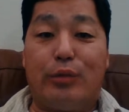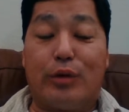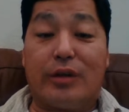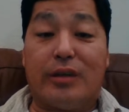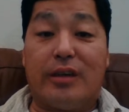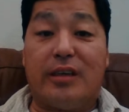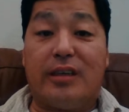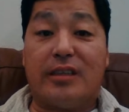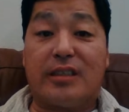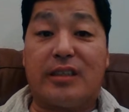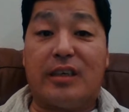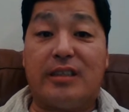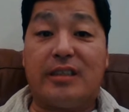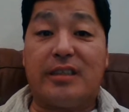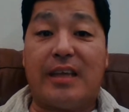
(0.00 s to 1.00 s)
we're going to
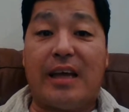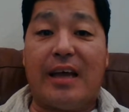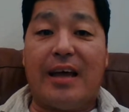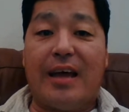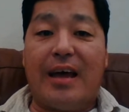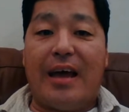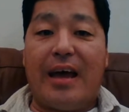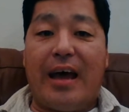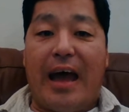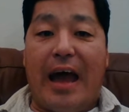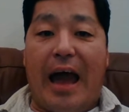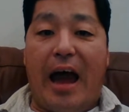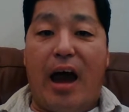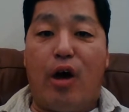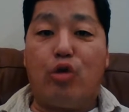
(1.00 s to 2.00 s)
discuss
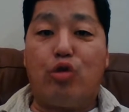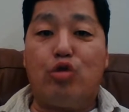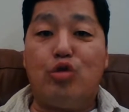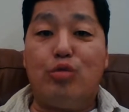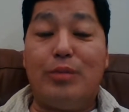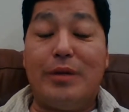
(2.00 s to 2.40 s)
how to